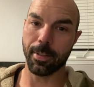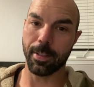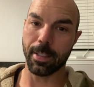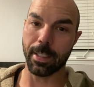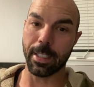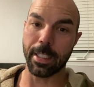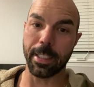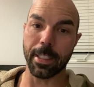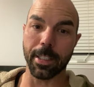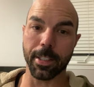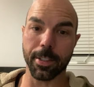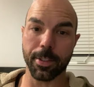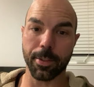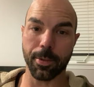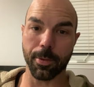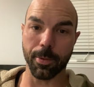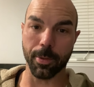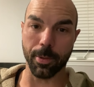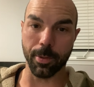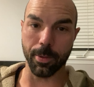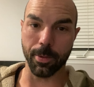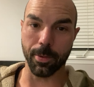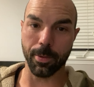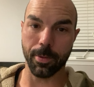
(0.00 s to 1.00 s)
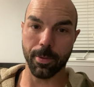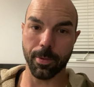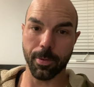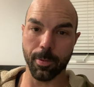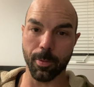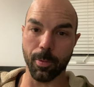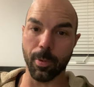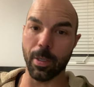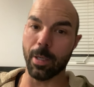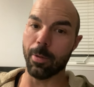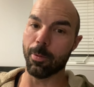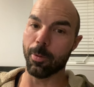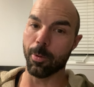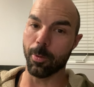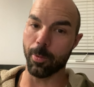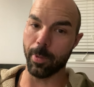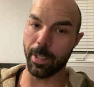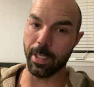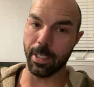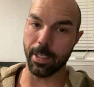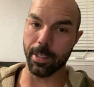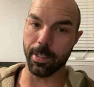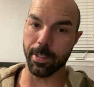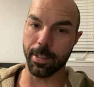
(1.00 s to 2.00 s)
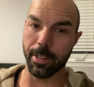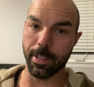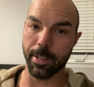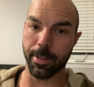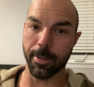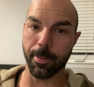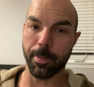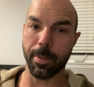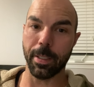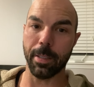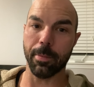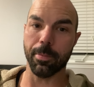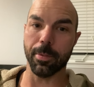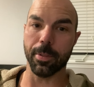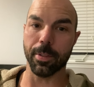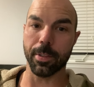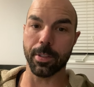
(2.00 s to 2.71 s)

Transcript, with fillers: lead us through while we're waiting on other people.